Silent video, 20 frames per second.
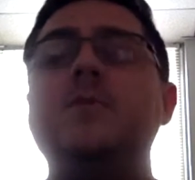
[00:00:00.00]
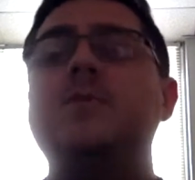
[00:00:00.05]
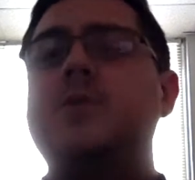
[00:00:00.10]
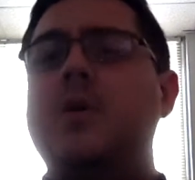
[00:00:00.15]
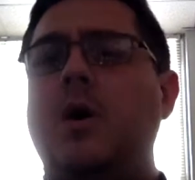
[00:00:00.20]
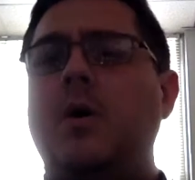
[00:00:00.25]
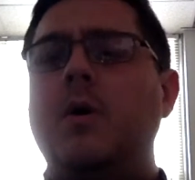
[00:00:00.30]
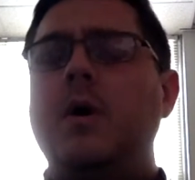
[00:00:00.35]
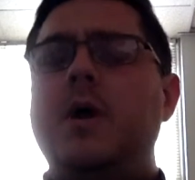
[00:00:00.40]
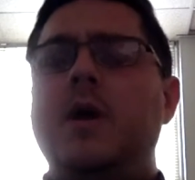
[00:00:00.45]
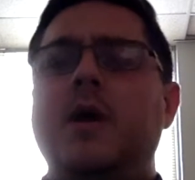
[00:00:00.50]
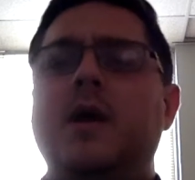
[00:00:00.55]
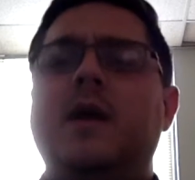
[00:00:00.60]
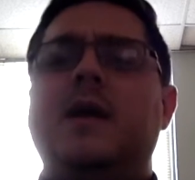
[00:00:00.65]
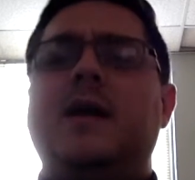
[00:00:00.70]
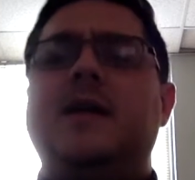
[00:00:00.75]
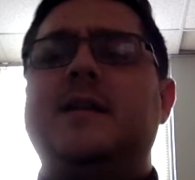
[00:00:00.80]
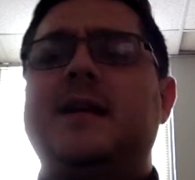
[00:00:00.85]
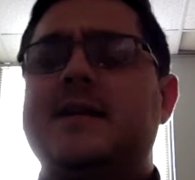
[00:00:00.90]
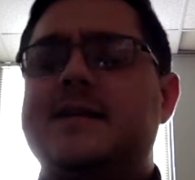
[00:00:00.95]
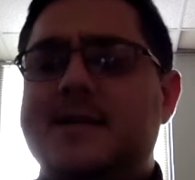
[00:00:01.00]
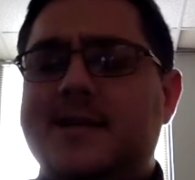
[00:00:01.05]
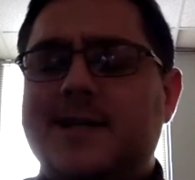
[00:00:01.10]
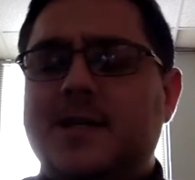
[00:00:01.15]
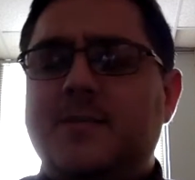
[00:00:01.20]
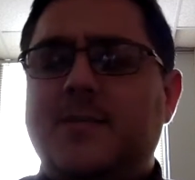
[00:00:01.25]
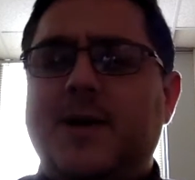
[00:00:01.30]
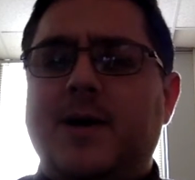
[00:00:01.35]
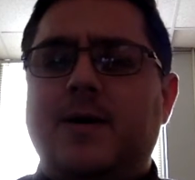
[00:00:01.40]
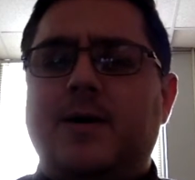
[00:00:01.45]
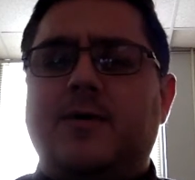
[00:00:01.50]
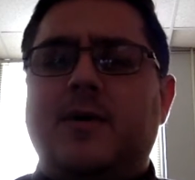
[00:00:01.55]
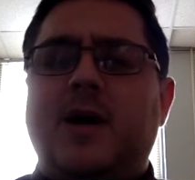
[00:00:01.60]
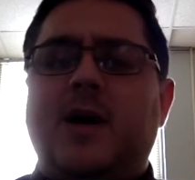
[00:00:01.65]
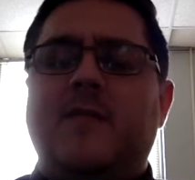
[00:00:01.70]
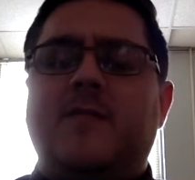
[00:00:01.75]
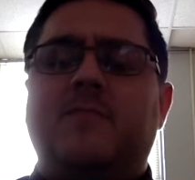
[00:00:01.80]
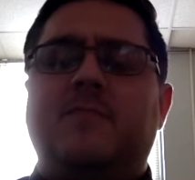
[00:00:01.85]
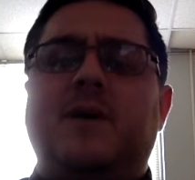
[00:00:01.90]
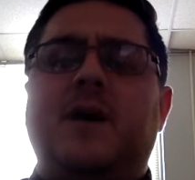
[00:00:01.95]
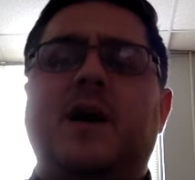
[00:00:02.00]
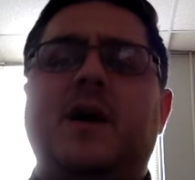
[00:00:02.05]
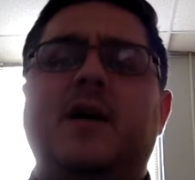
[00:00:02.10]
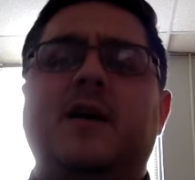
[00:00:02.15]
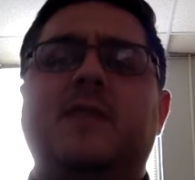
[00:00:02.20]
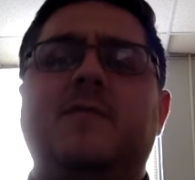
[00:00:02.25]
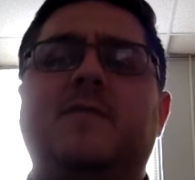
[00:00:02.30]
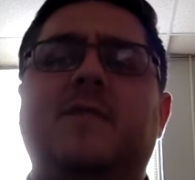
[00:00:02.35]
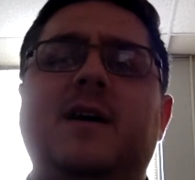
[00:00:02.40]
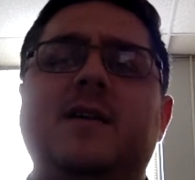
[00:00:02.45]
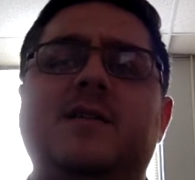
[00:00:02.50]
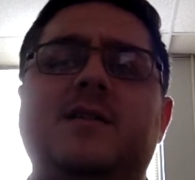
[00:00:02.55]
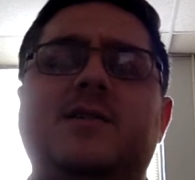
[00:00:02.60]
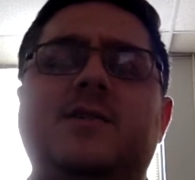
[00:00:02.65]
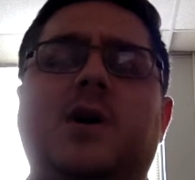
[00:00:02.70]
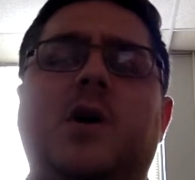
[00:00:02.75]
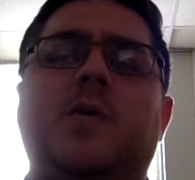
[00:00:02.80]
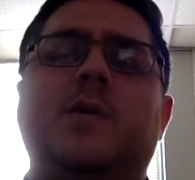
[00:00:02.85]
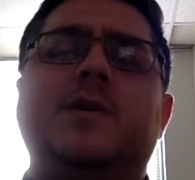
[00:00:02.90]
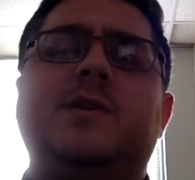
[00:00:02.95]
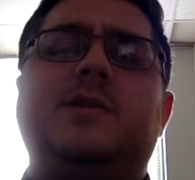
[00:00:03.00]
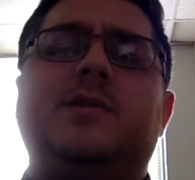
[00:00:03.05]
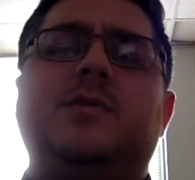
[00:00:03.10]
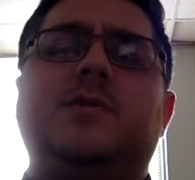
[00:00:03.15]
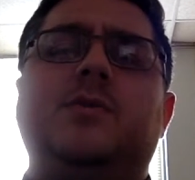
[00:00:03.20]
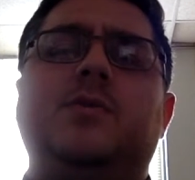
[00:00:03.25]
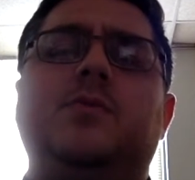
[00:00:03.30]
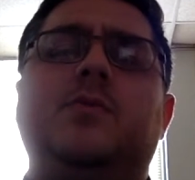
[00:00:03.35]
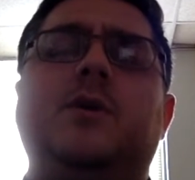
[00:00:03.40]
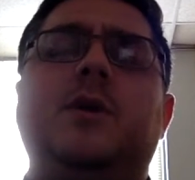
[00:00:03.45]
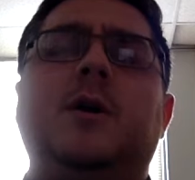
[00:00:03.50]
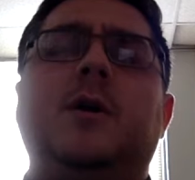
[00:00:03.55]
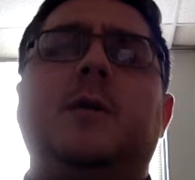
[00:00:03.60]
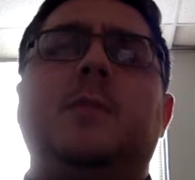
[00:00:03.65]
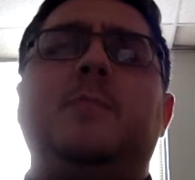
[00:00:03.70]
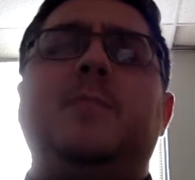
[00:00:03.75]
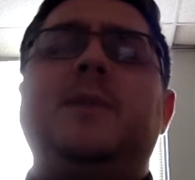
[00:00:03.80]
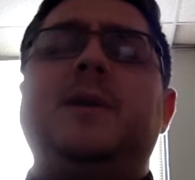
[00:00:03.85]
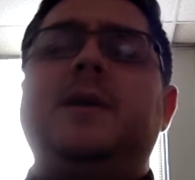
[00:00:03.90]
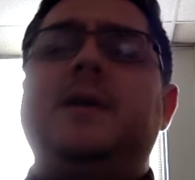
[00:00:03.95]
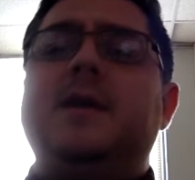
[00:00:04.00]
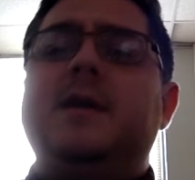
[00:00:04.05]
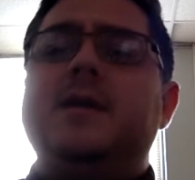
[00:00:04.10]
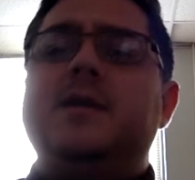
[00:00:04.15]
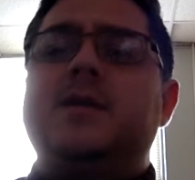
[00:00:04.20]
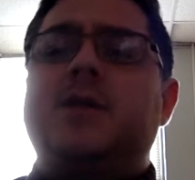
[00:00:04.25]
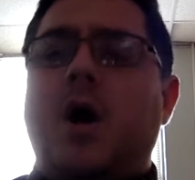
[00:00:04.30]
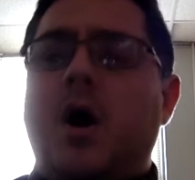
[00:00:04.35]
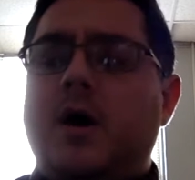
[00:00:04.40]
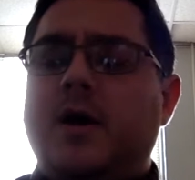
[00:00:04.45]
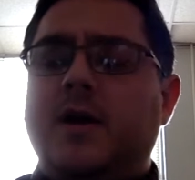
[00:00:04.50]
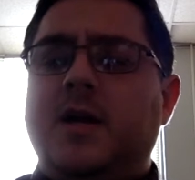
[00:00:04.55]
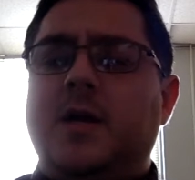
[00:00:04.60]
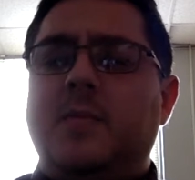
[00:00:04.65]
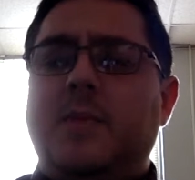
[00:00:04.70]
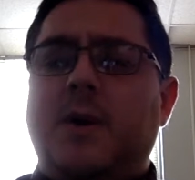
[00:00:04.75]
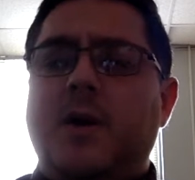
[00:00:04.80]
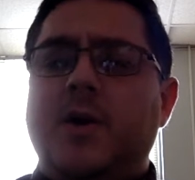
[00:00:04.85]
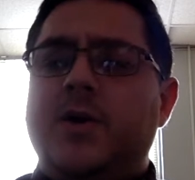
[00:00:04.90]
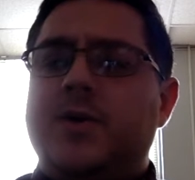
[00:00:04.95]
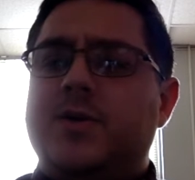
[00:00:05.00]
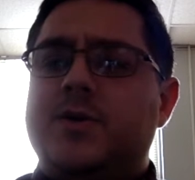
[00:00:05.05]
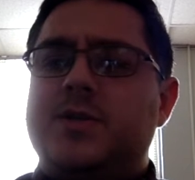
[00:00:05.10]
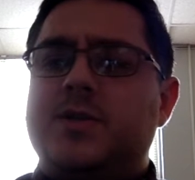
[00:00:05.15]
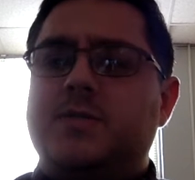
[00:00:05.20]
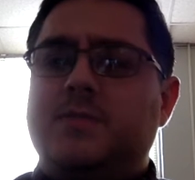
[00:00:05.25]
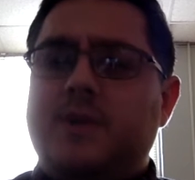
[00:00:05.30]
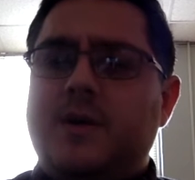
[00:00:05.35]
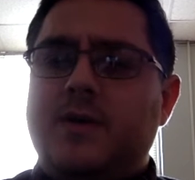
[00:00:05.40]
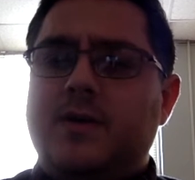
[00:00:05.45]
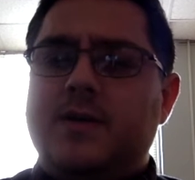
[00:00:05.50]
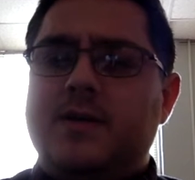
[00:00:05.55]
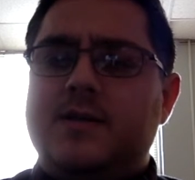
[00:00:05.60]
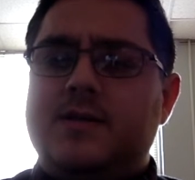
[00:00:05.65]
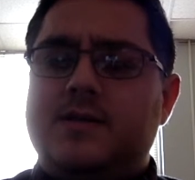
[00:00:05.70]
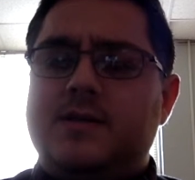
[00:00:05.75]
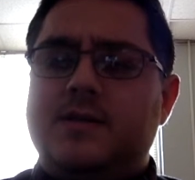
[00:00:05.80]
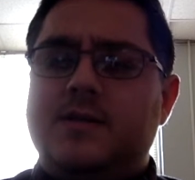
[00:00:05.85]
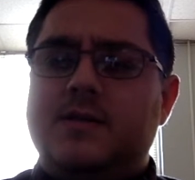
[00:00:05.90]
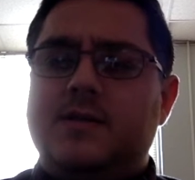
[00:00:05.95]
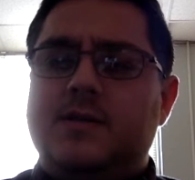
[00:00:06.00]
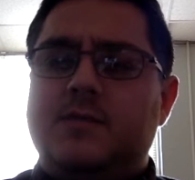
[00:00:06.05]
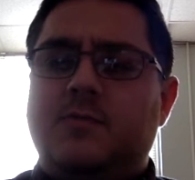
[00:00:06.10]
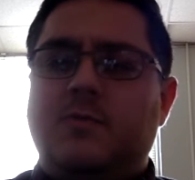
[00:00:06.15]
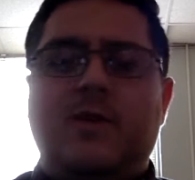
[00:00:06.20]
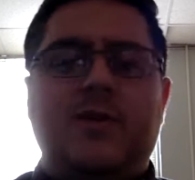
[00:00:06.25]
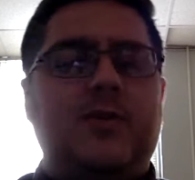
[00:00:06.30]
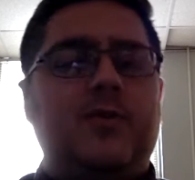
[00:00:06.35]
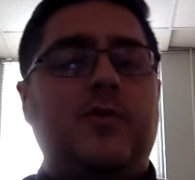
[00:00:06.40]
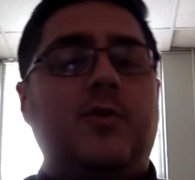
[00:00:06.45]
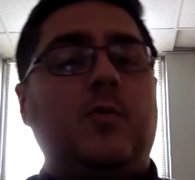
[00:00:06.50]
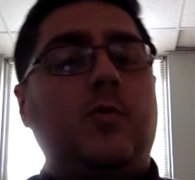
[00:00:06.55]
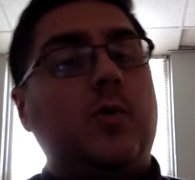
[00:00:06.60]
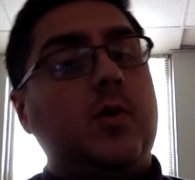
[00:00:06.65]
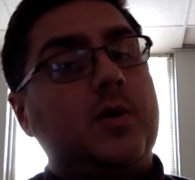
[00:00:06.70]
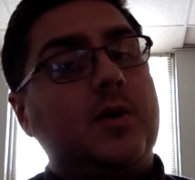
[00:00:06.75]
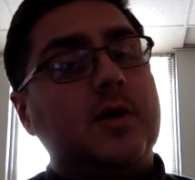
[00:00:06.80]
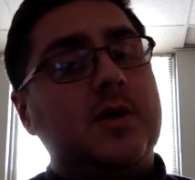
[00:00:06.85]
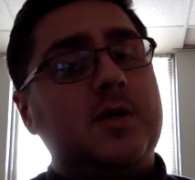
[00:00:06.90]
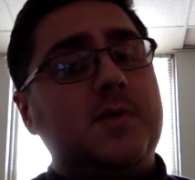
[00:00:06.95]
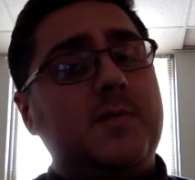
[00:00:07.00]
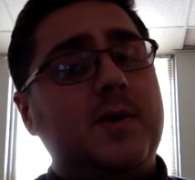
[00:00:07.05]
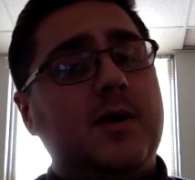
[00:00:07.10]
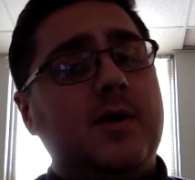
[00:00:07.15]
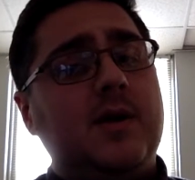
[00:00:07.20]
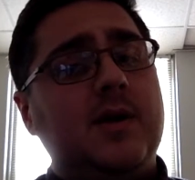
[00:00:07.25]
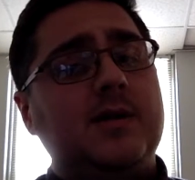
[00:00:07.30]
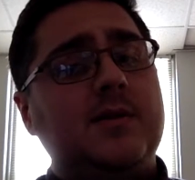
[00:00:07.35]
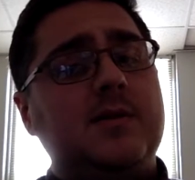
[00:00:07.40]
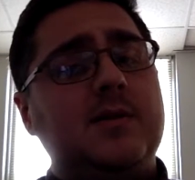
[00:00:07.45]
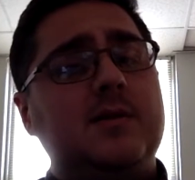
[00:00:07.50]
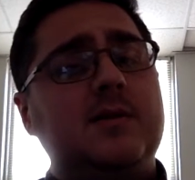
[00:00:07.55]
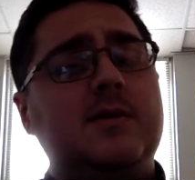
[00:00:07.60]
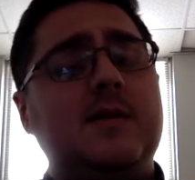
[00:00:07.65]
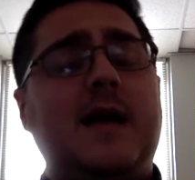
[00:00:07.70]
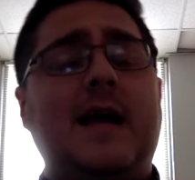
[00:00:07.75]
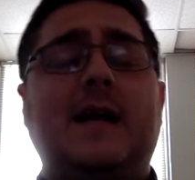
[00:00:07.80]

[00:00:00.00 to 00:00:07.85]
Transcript: So, in that second paragraph, my advice is always to begin talking about your experiences, whether they're work experiences,